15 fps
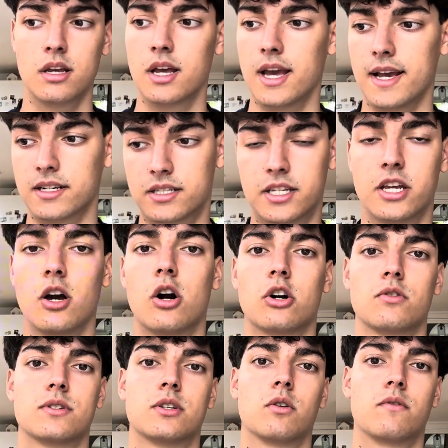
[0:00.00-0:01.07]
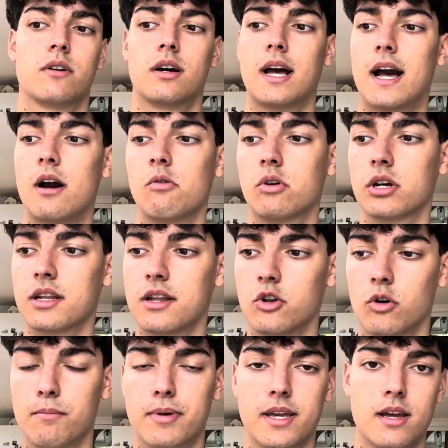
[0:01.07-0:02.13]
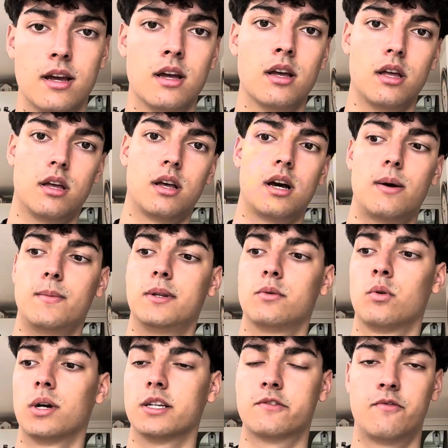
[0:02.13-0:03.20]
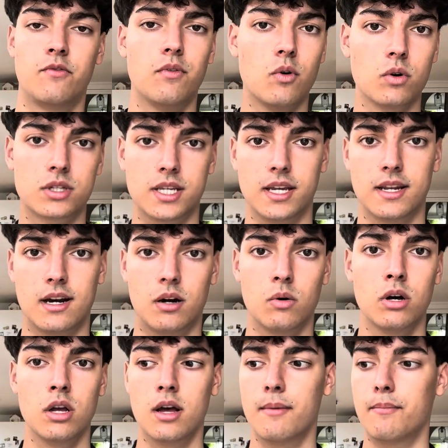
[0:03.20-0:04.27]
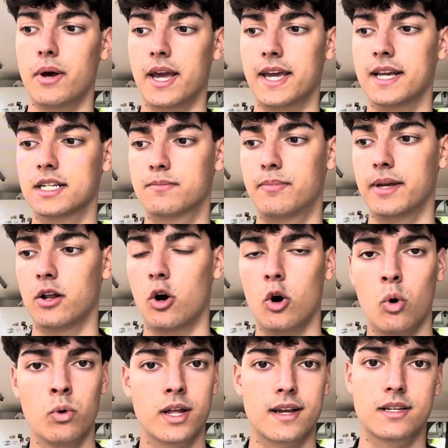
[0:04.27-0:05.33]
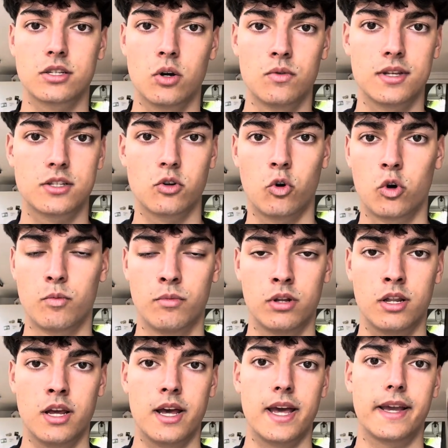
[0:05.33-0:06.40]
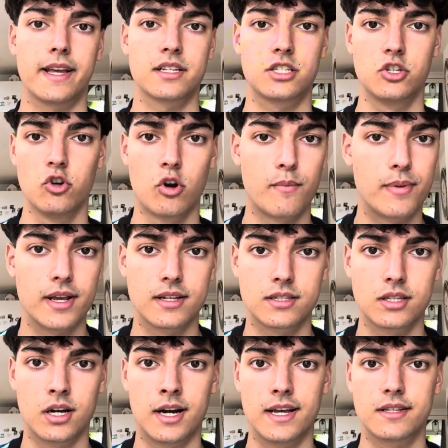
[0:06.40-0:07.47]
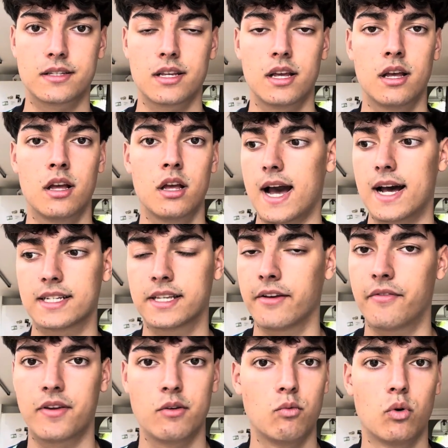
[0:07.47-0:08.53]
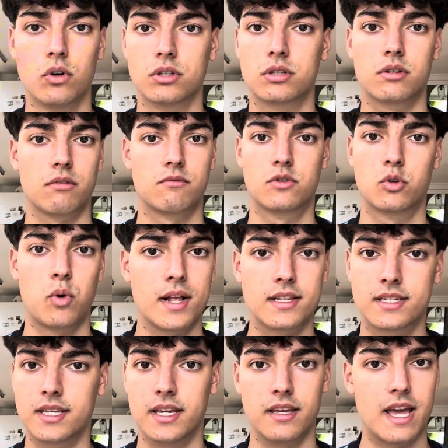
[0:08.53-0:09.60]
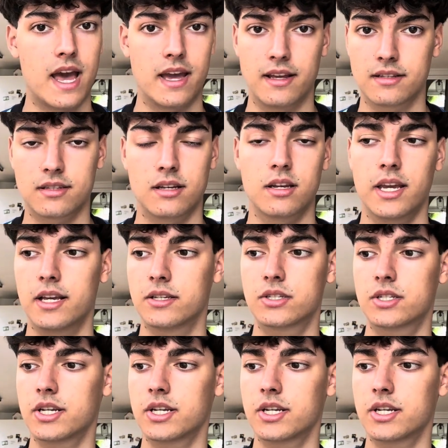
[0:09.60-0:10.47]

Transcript: is Thiago Silva. How could it not be? I mean, he's 40 now, but he's been holding his own this tournament against European sides as if he was 28. He